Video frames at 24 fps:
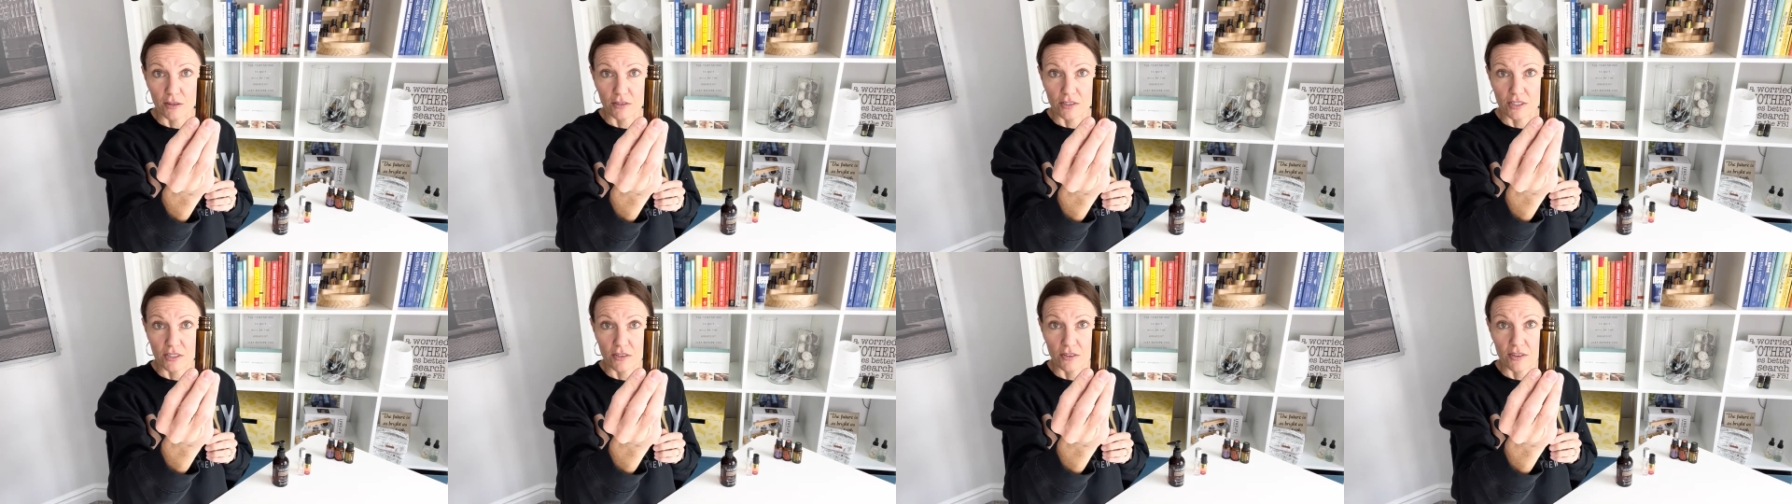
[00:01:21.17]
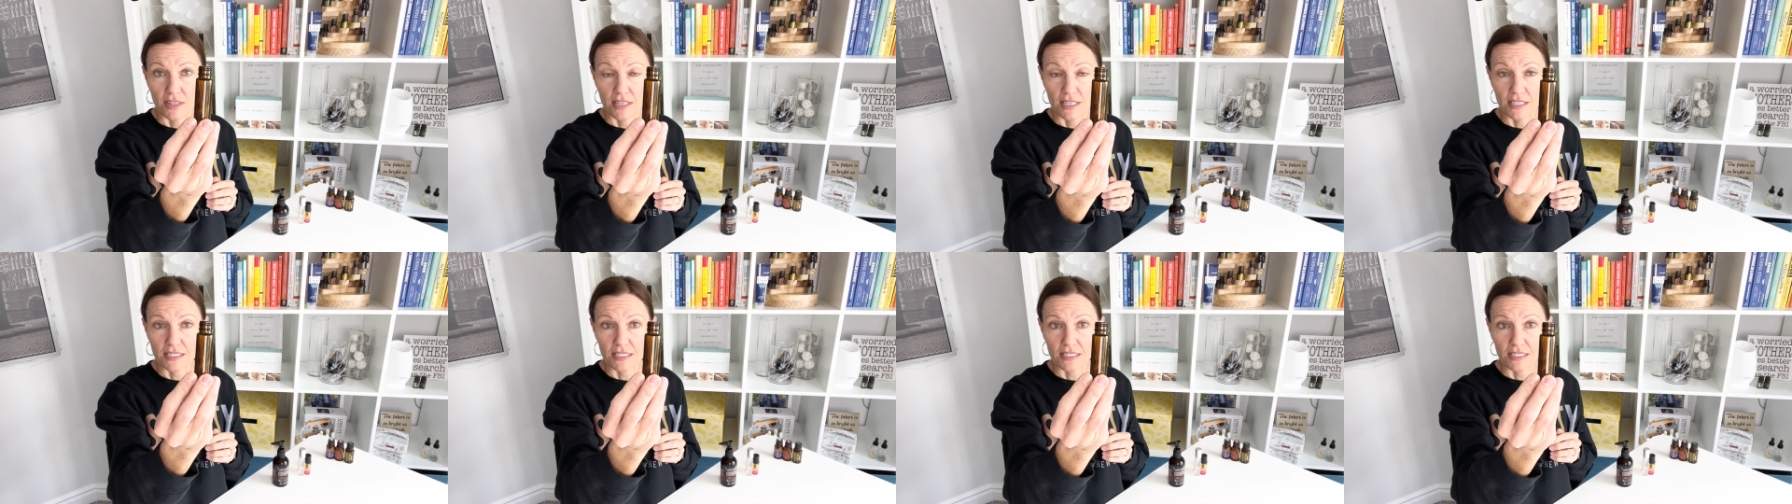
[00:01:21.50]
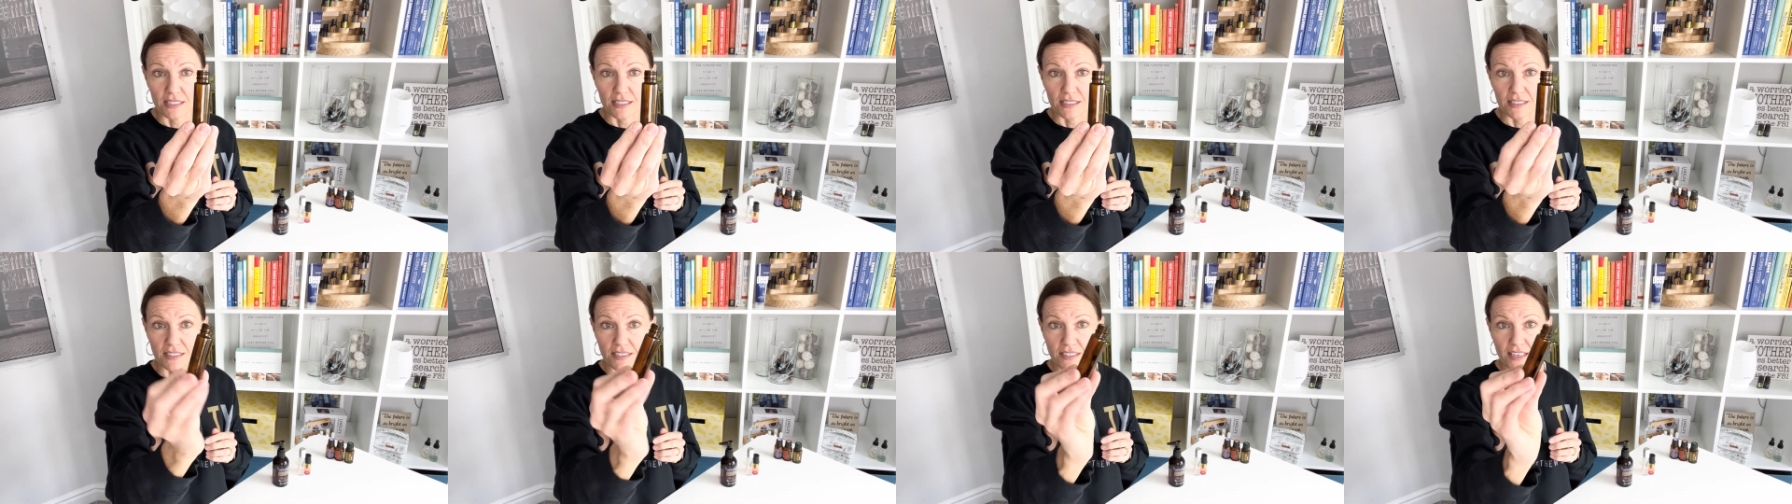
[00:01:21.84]
So this
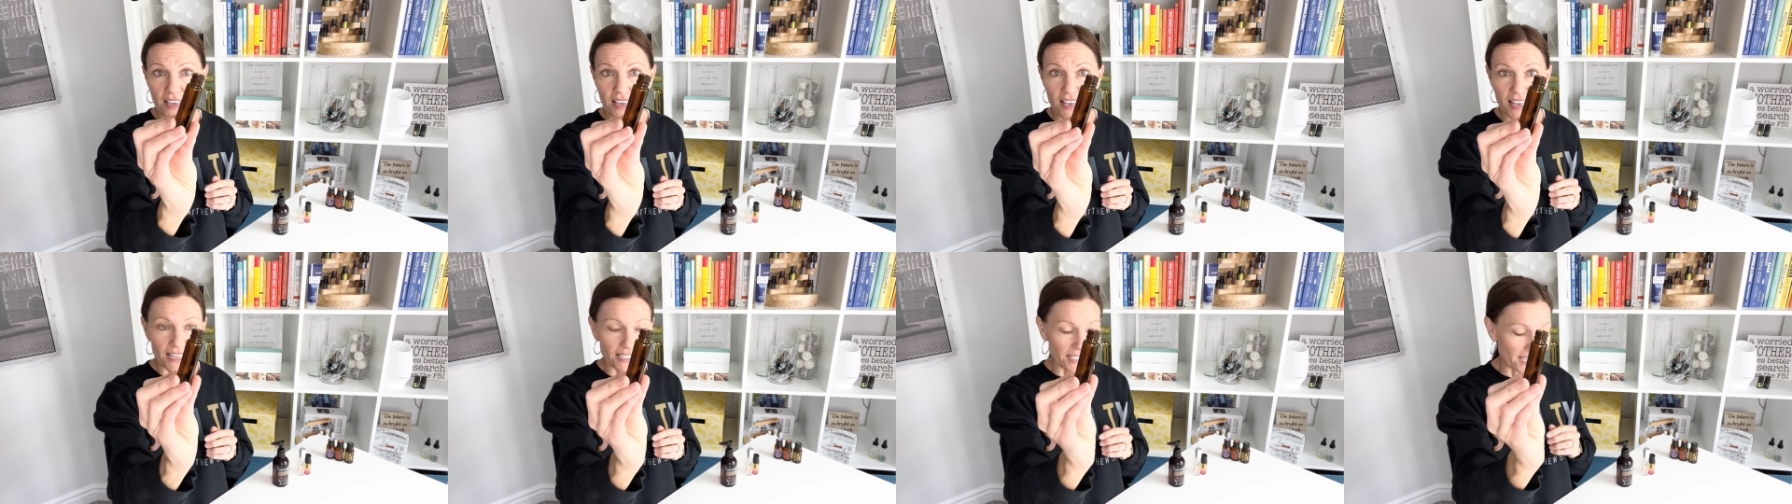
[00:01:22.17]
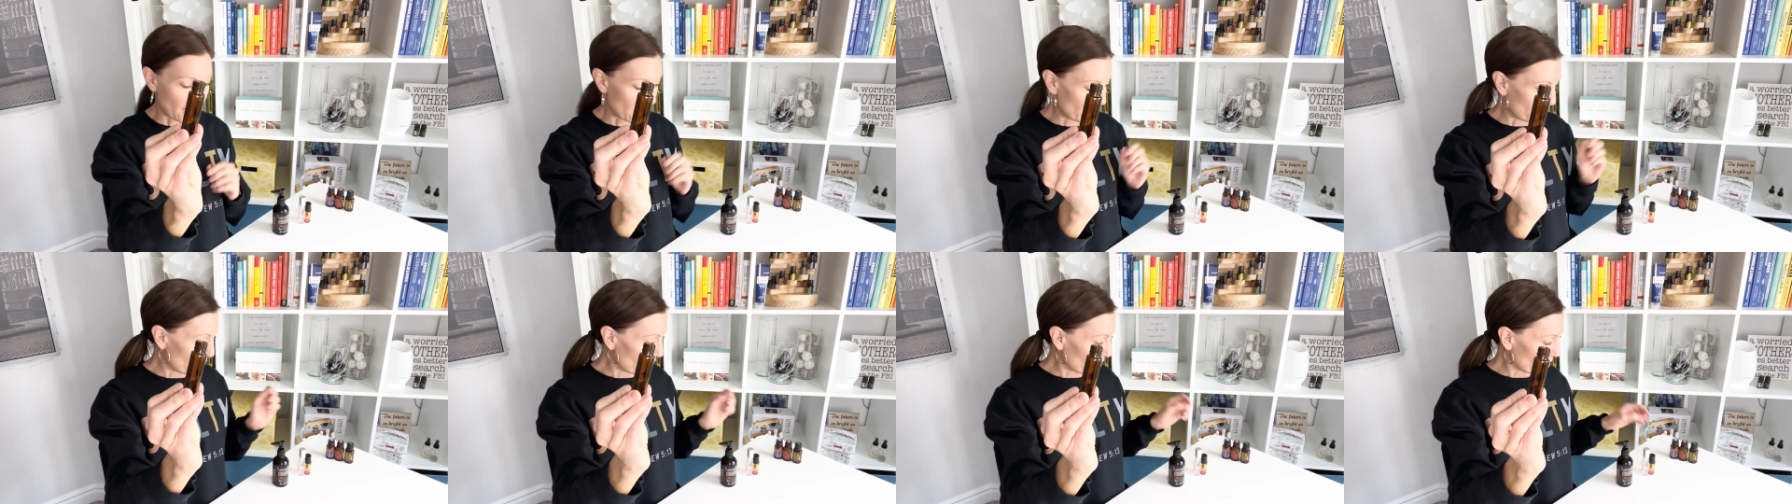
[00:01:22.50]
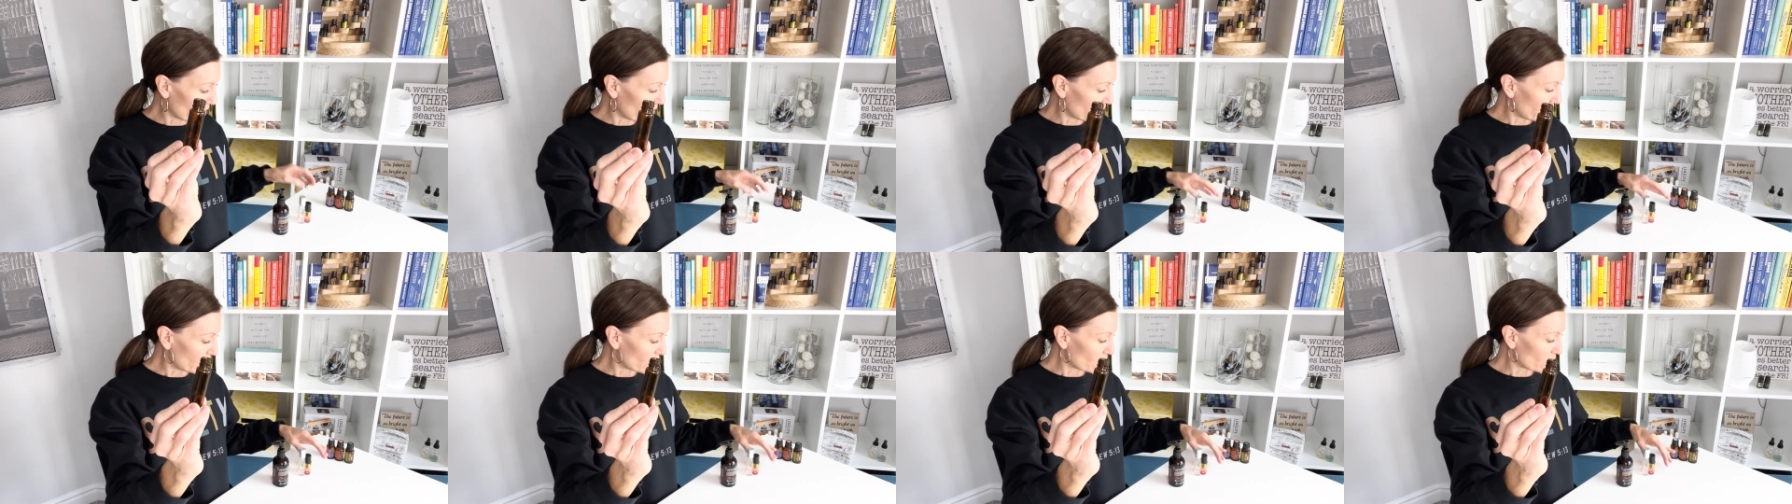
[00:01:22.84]
is 10
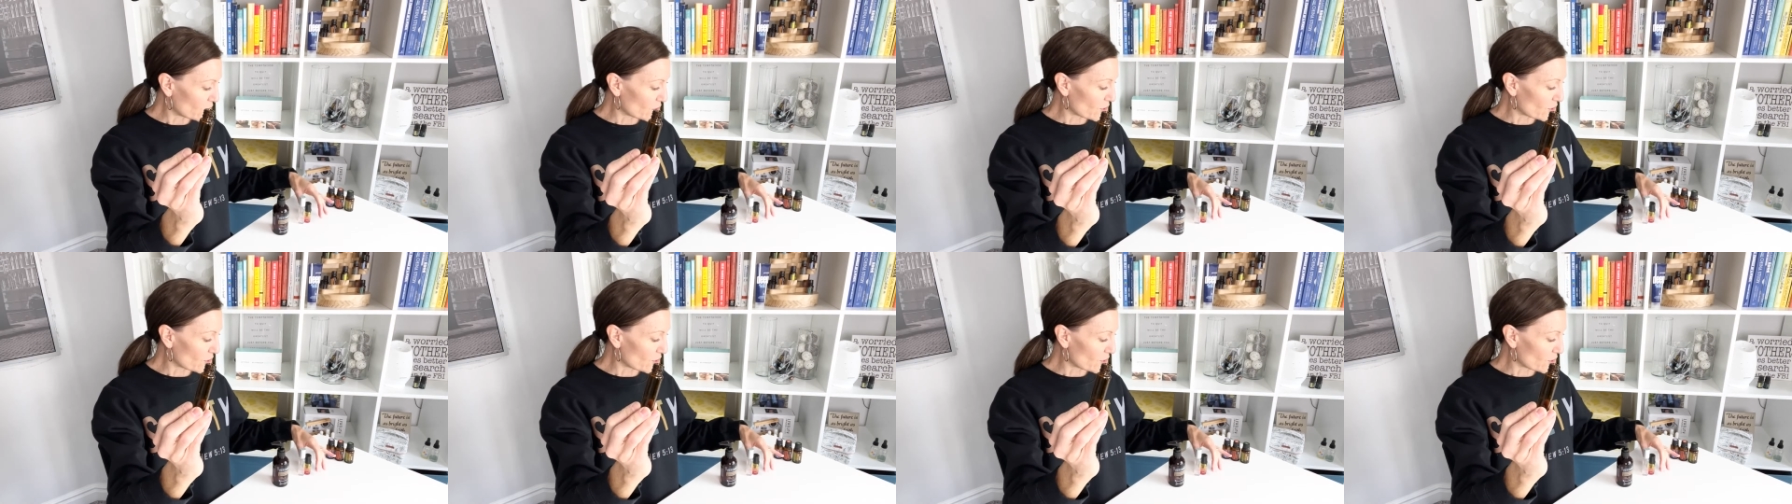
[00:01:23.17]
milliliters.